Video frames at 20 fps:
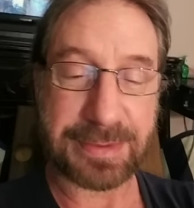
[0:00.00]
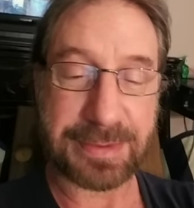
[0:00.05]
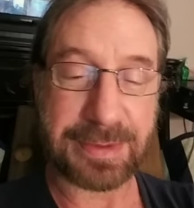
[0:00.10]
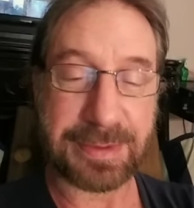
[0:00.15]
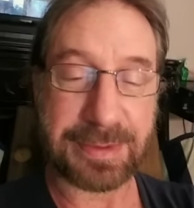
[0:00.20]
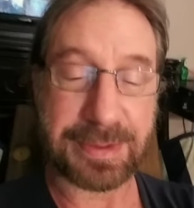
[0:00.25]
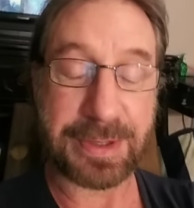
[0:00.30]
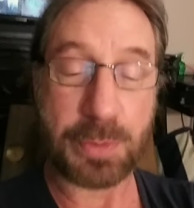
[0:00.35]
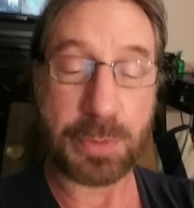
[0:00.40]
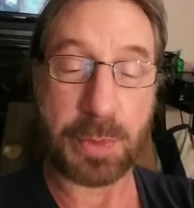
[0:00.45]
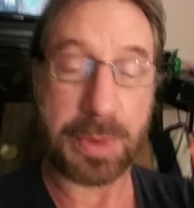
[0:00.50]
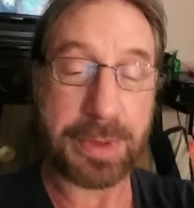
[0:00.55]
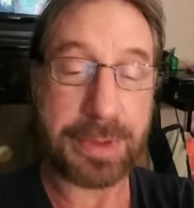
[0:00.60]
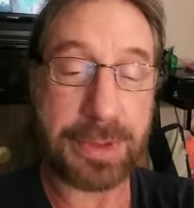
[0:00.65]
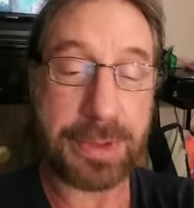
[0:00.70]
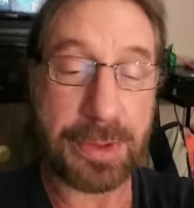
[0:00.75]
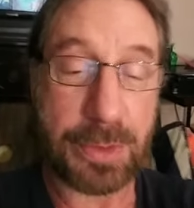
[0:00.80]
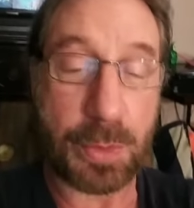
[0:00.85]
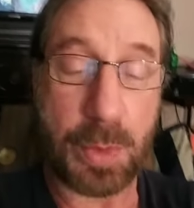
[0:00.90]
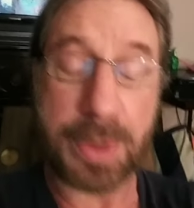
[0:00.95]
Okay,
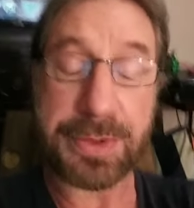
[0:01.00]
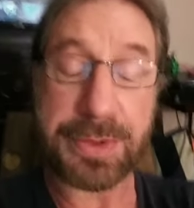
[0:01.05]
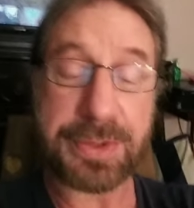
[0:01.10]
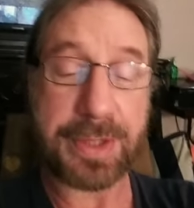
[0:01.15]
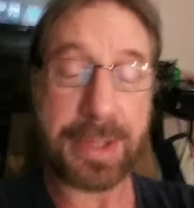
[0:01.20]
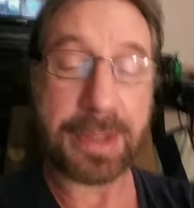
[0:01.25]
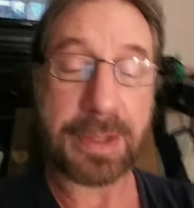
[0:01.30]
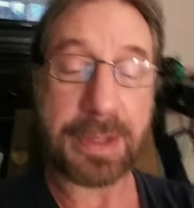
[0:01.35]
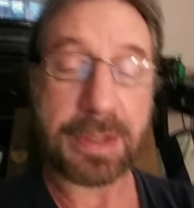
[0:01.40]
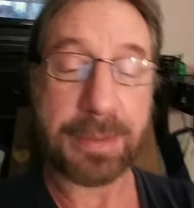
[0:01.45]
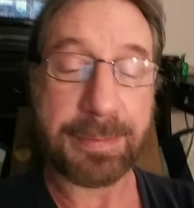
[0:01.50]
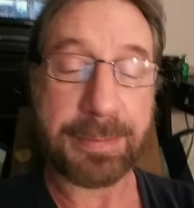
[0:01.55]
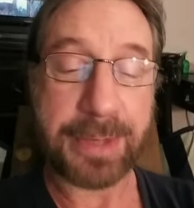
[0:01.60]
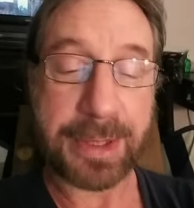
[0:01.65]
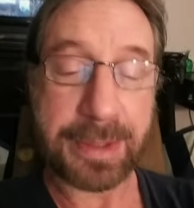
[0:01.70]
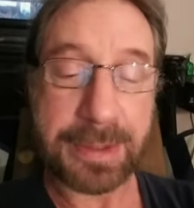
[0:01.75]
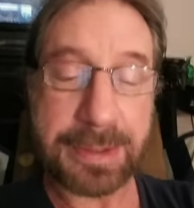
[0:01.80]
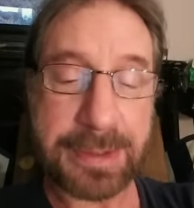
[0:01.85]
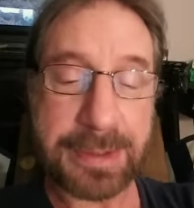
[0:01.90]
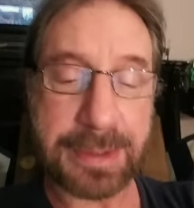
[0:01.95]
what the hell am I
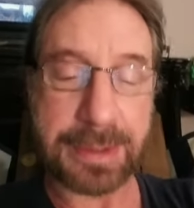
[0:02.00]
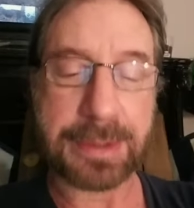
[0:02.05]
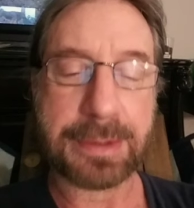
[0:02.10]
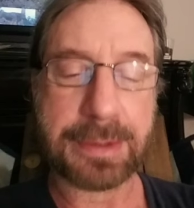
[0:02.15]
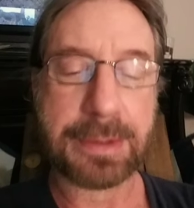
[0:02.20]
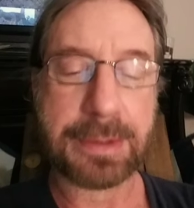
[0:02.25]
in?